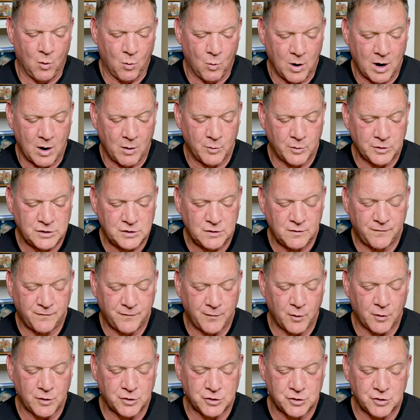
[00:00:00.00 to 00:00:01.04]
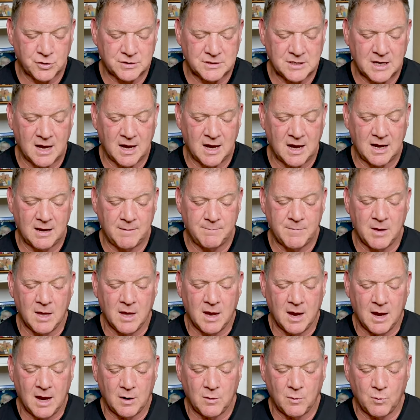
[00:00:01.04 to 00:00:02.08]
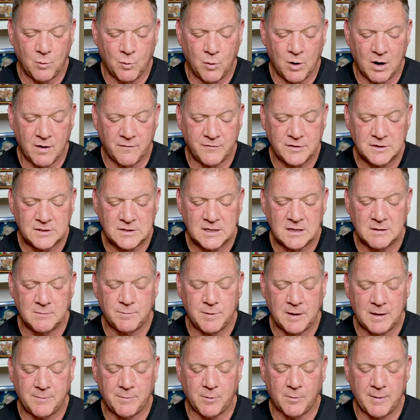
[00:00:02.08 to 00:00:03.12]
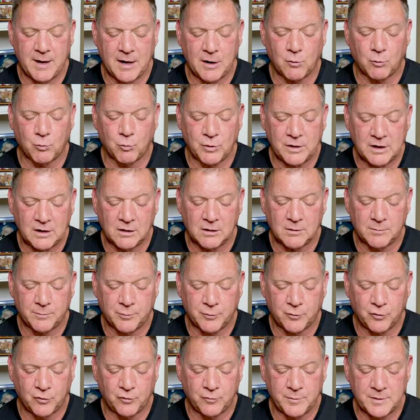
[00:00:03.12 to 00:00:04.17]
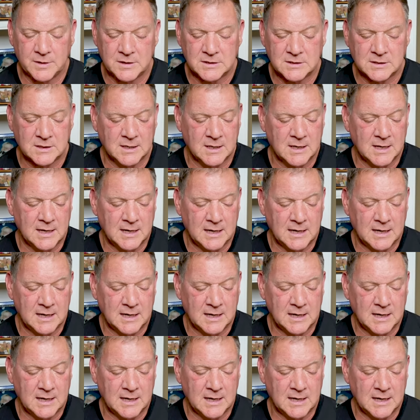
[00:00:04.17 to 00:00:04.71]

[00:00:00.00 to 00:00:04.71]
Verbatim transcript: Where would you focus your time and where have you seen people make real improvements